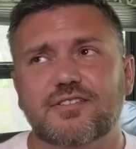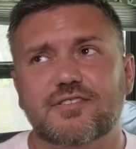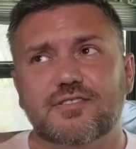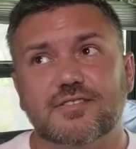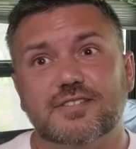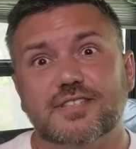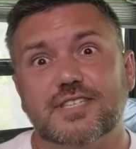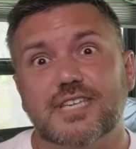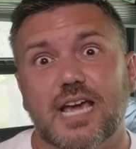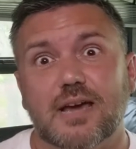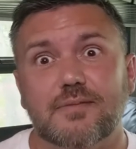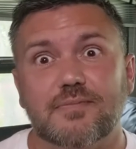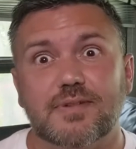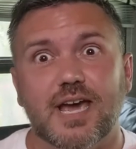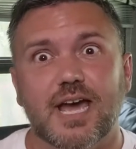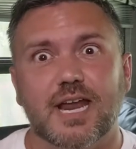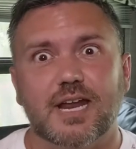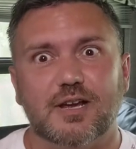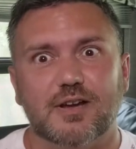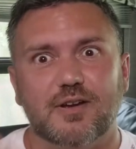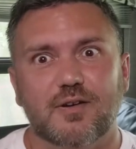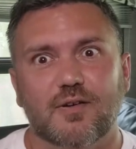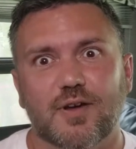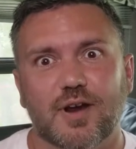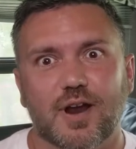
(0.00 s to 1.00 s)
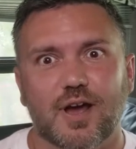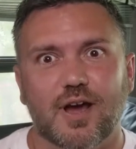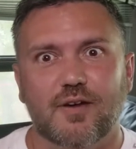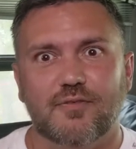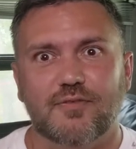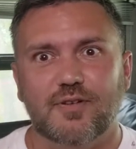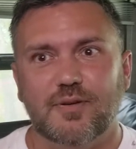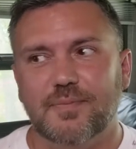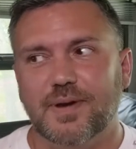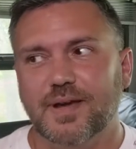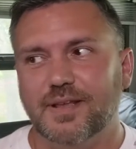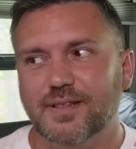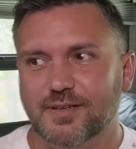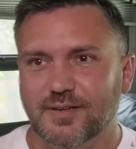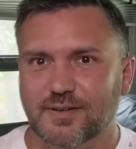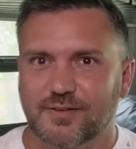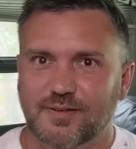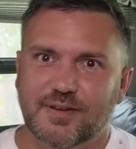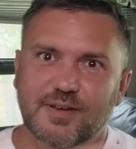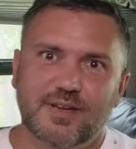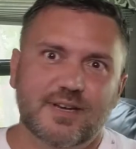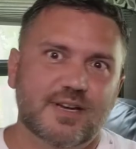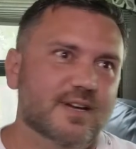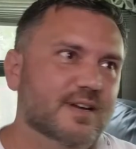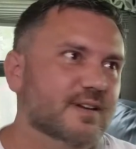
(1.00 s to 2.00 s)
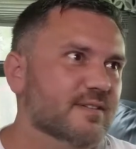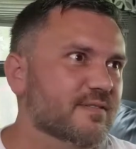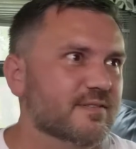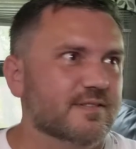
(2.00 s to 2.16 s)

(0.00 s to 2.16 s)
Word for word: you can see I'm kind of going off on my little